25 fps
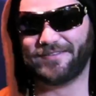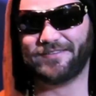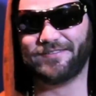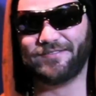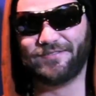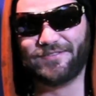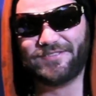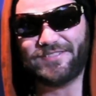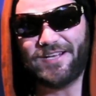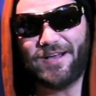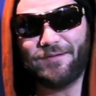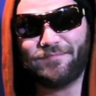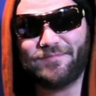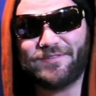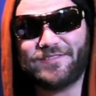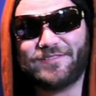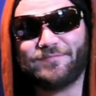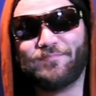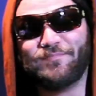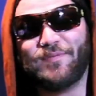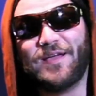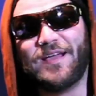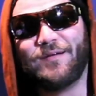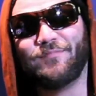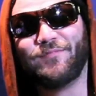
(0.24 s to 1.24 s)
What's up? This is
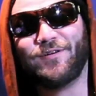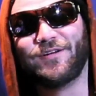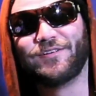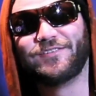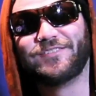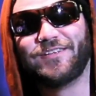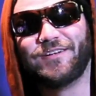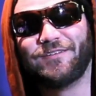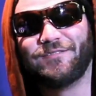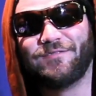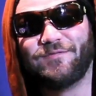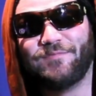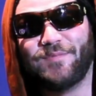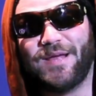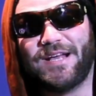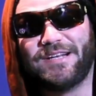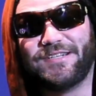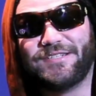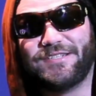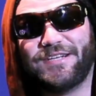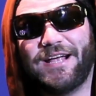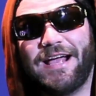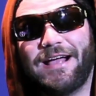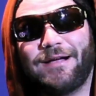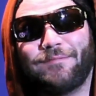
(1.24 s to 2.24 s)
Bam Margera from that
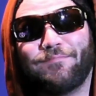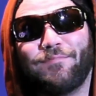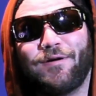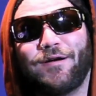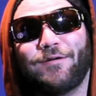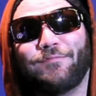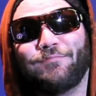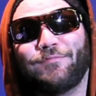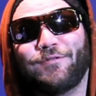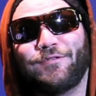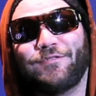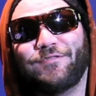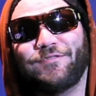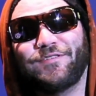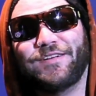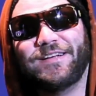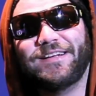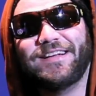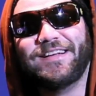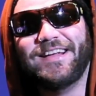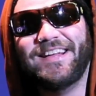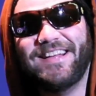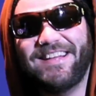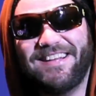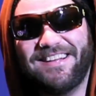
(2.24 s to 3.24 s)
Jackbutt movie,
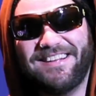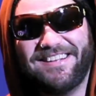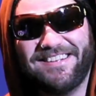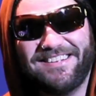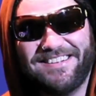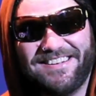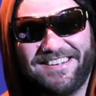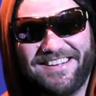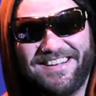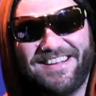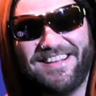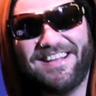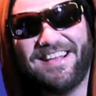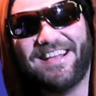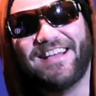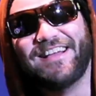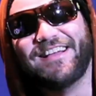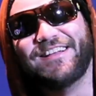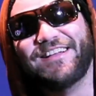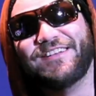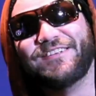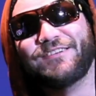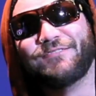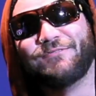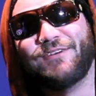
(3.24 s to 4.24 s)

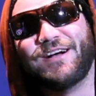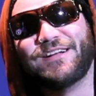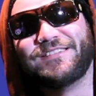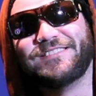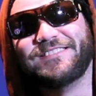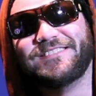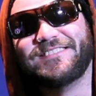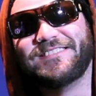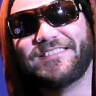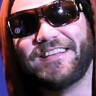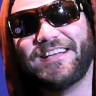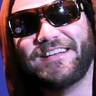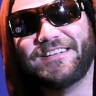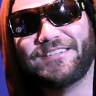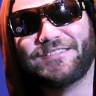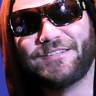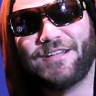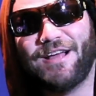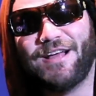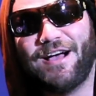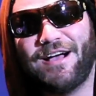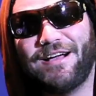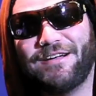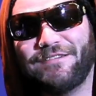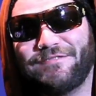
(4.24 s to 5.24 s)
and you're watching Stage
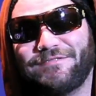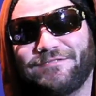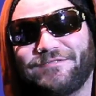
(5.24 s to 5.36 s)
Live.